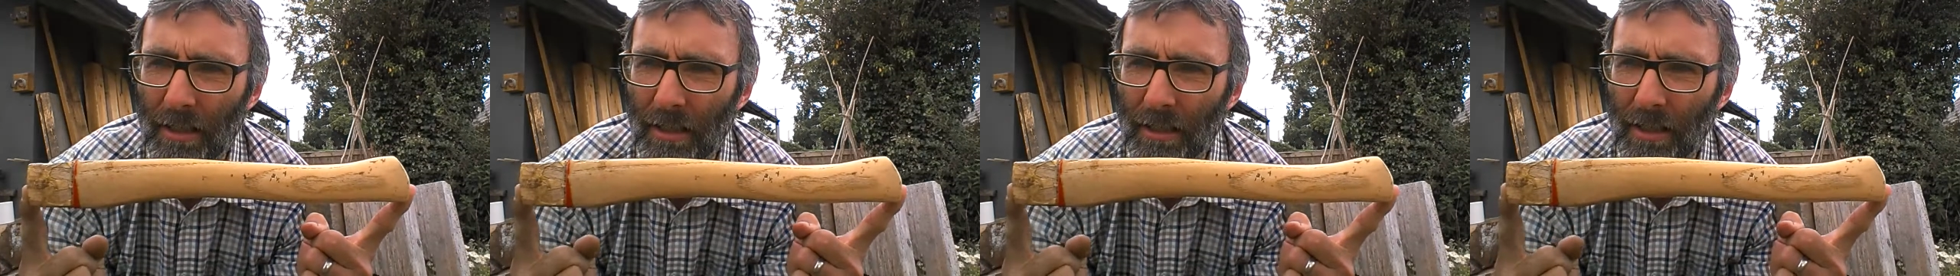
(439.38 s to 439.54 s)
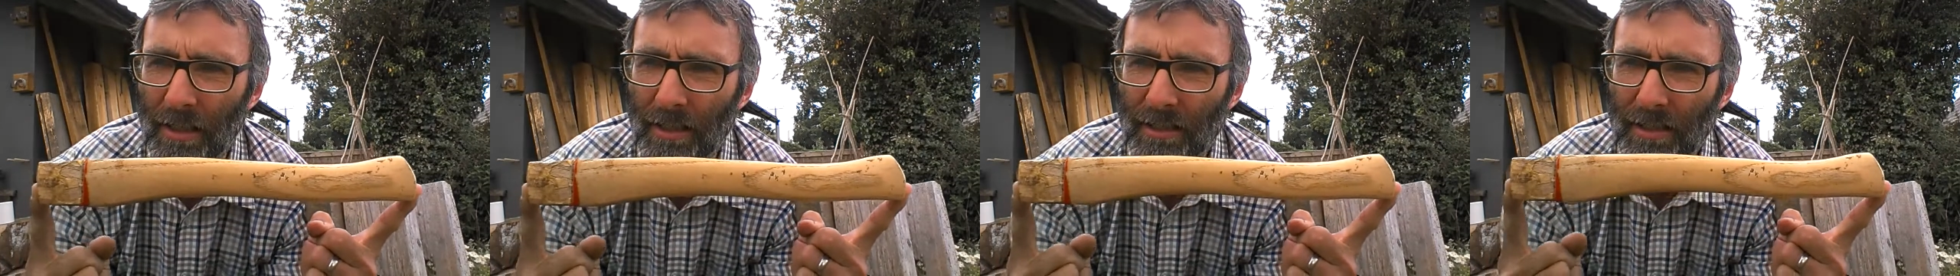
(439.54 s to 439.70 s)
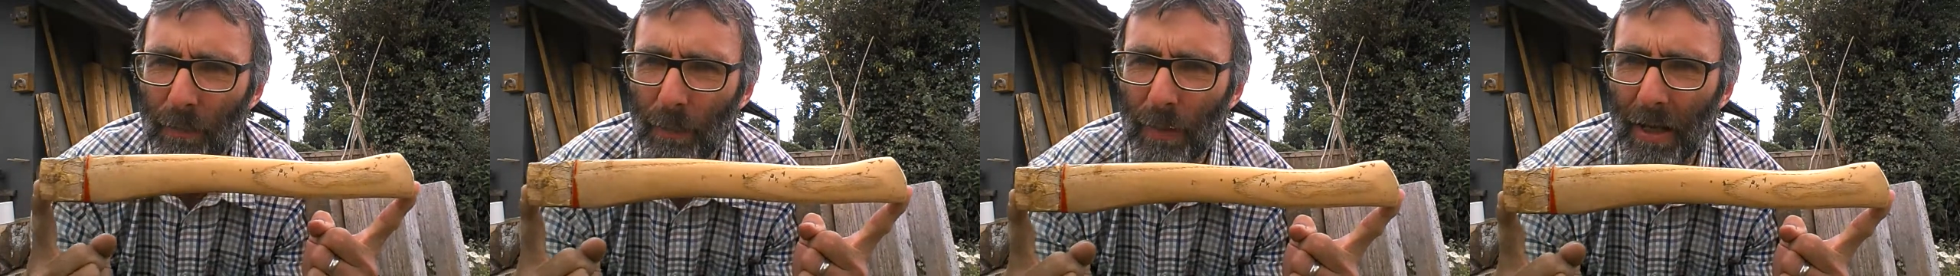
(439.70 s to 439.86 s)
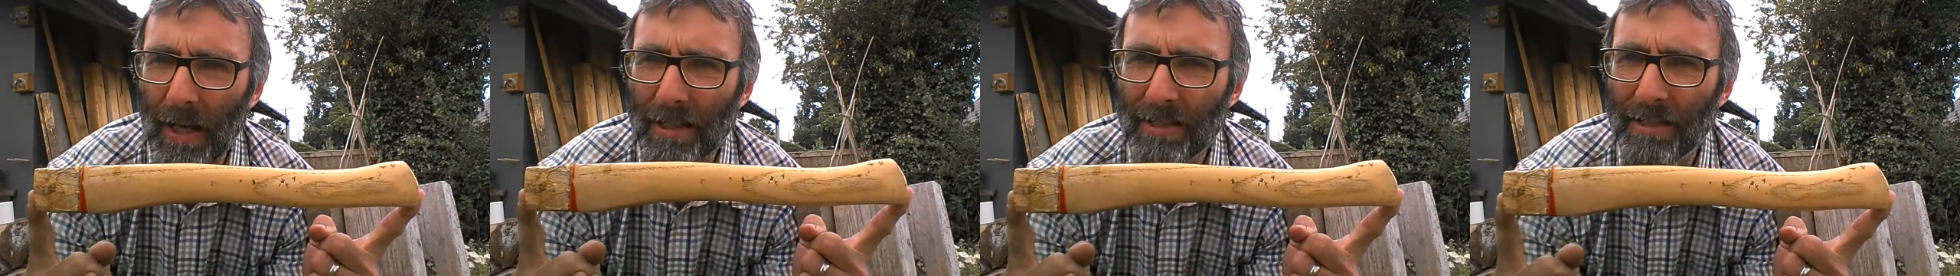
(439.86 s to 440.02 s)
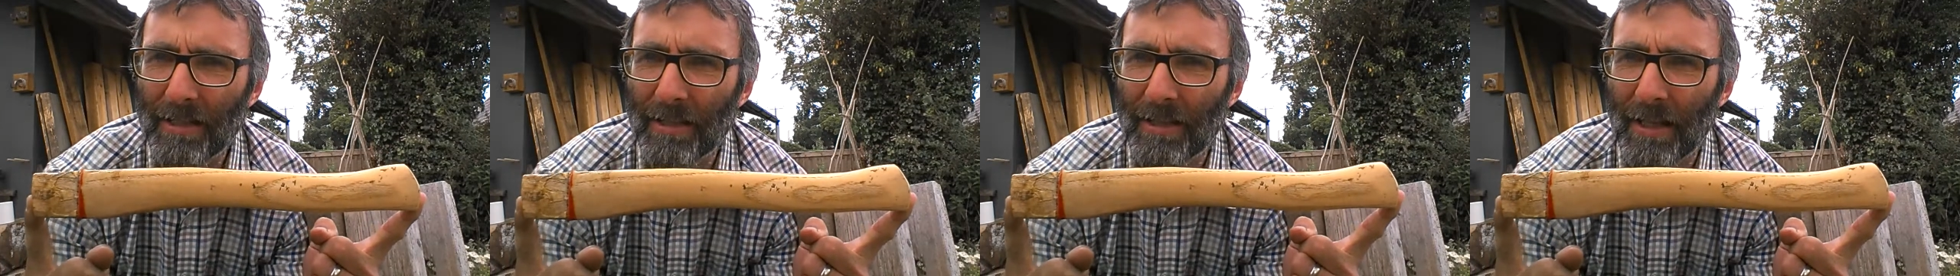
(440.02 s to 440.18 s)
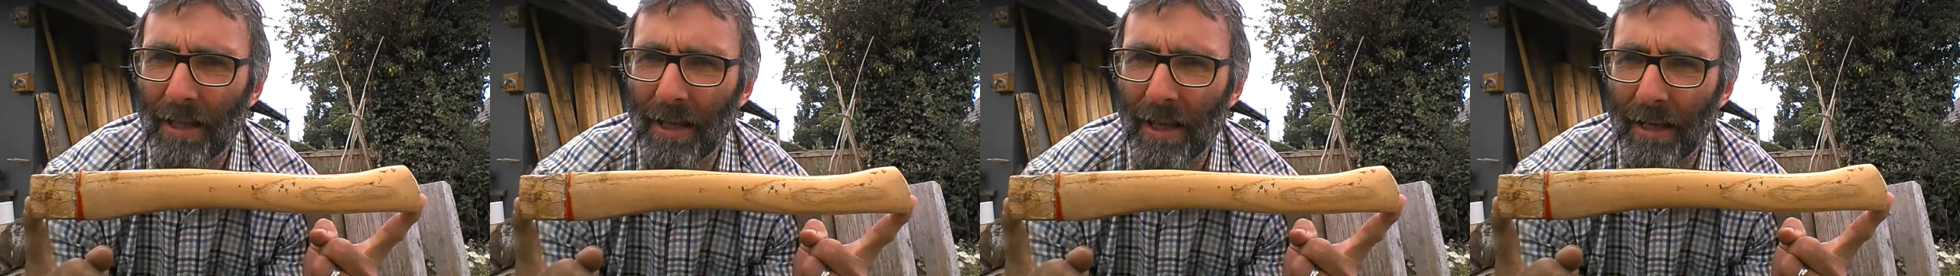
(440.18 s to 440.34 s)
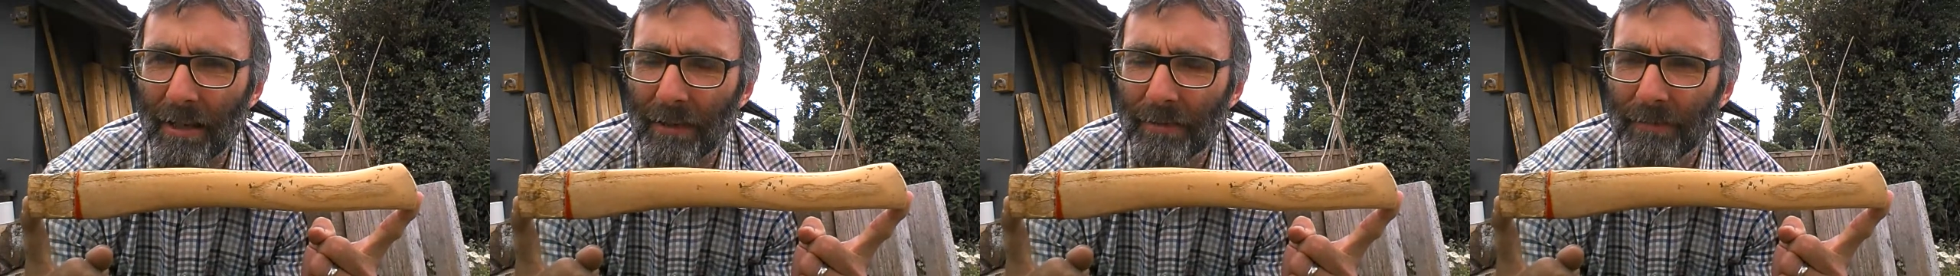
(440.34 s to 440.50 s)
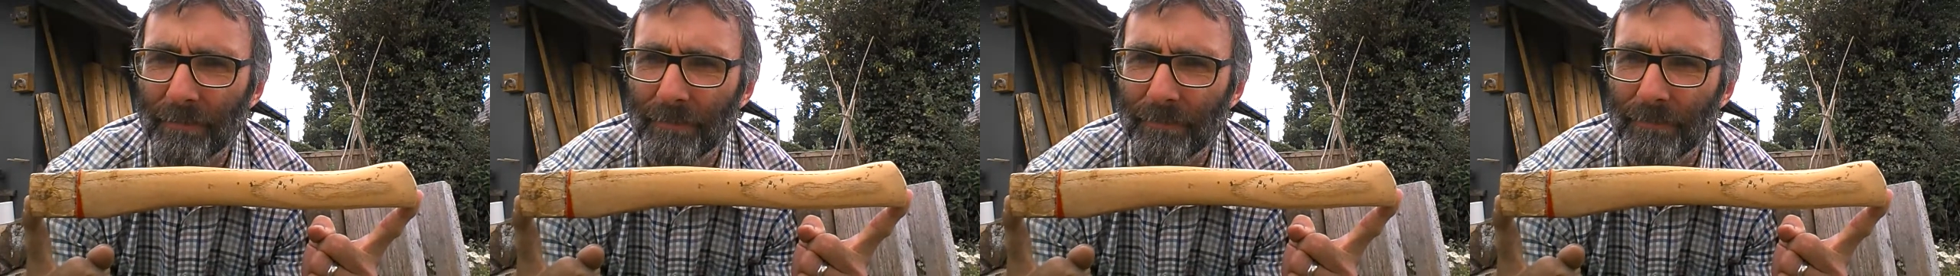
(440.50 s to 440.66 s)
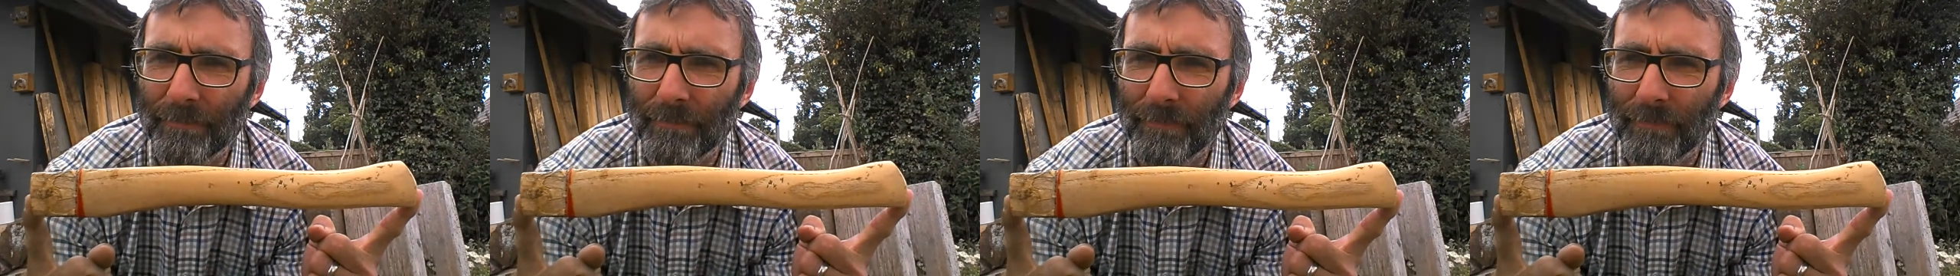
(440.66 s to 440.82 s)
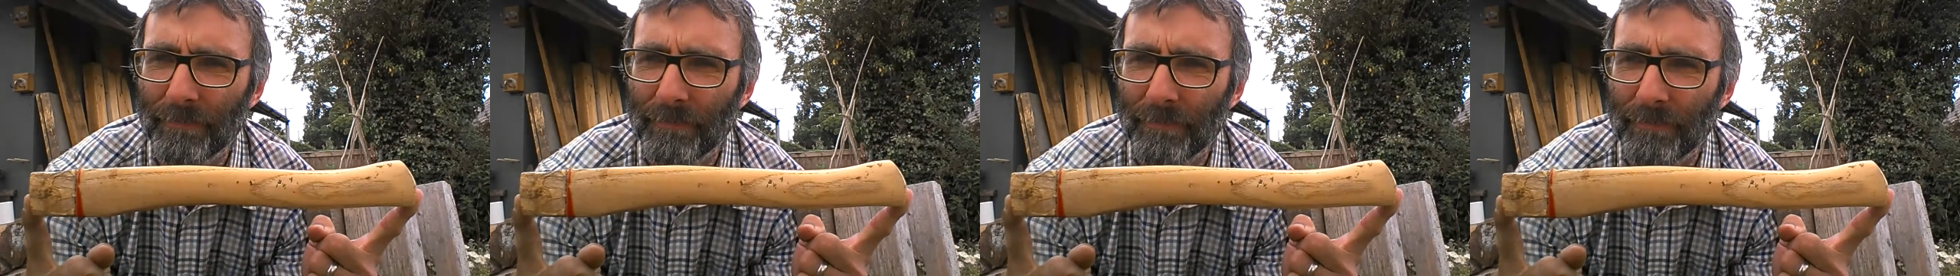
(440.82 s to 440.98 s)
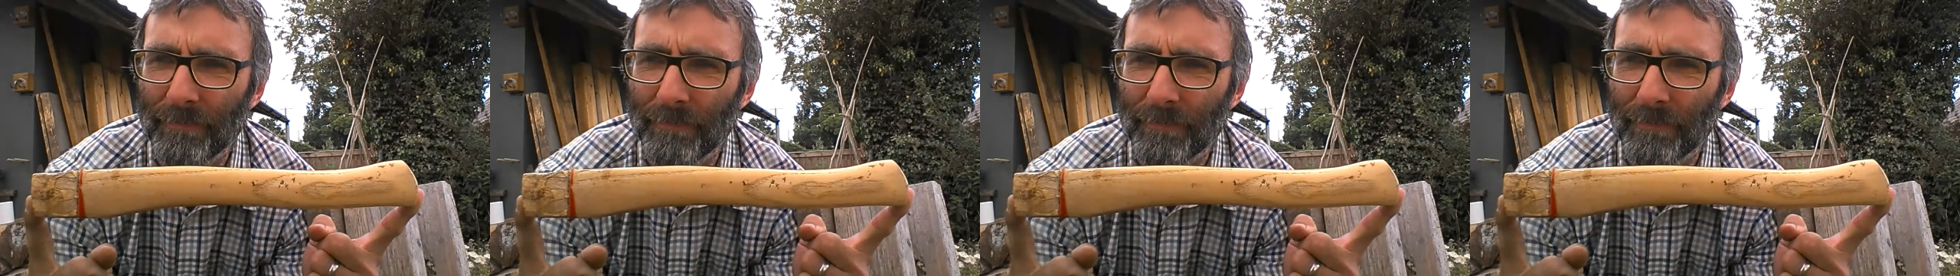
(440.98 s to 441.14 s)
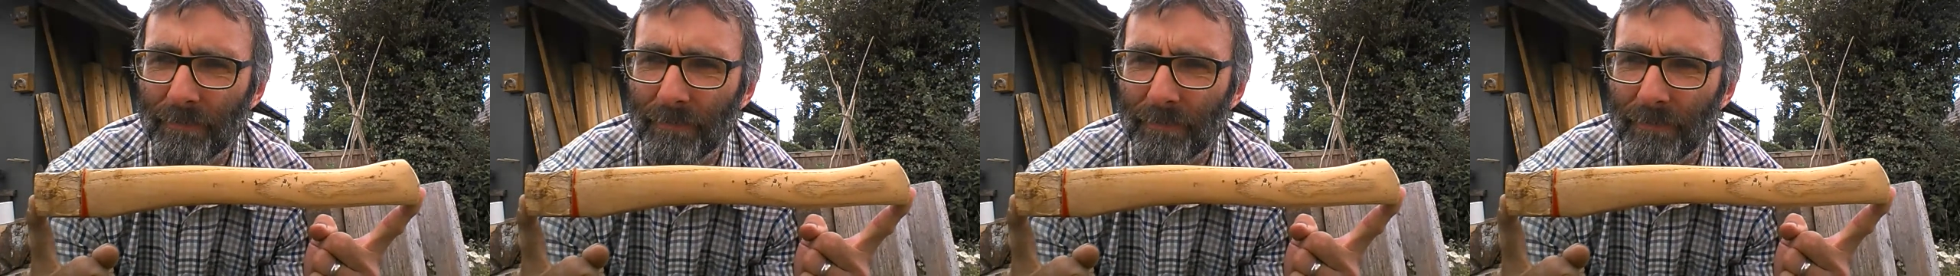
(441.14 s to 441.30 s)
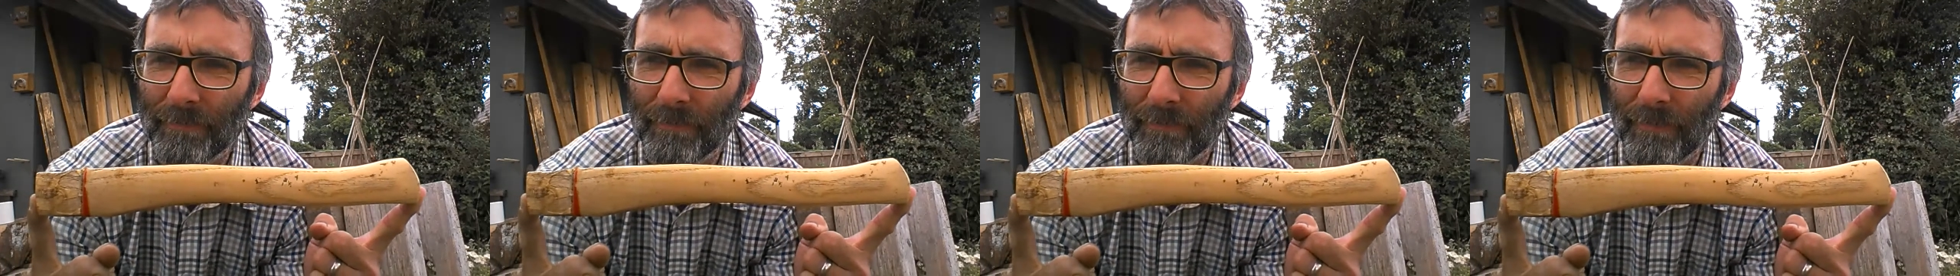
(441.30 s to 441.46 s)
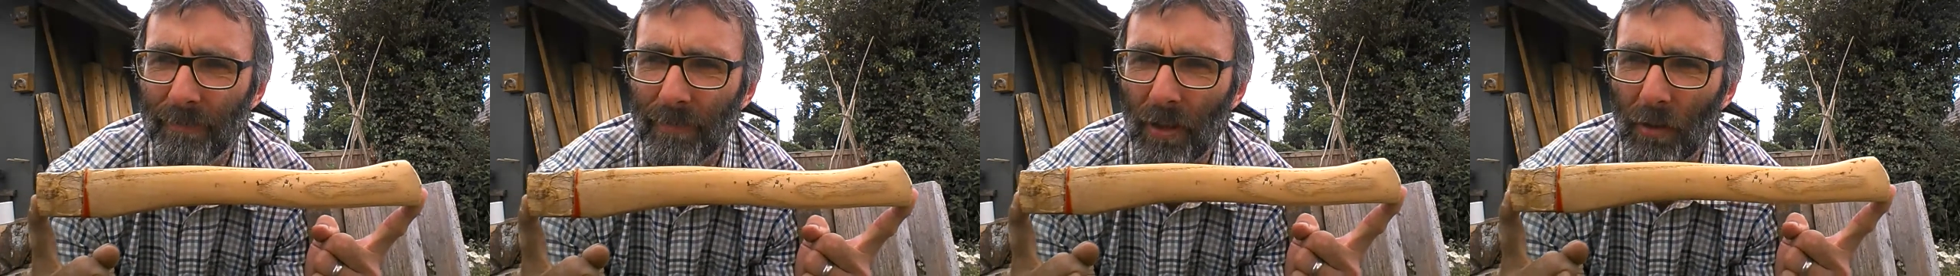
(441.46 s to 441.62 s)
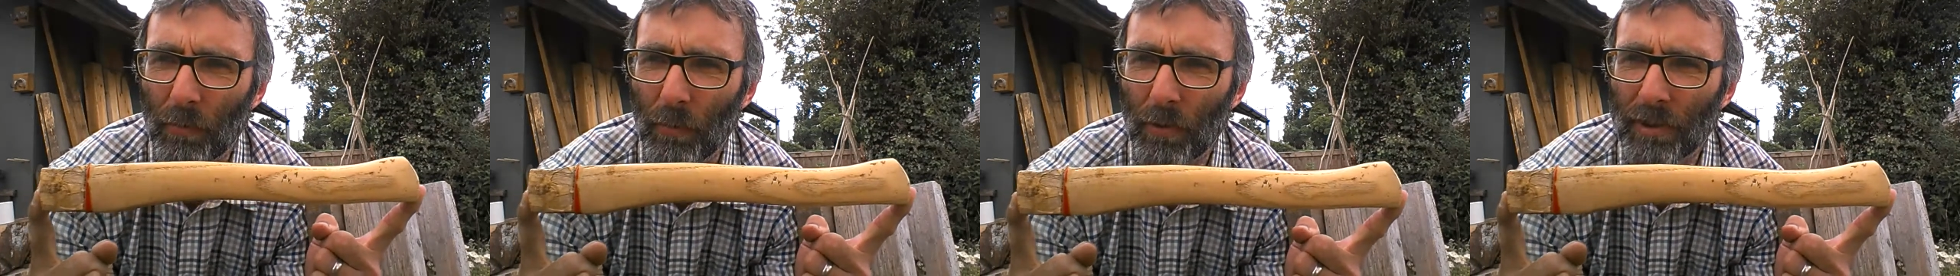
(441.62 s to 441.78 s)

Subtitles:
there's a pattern there that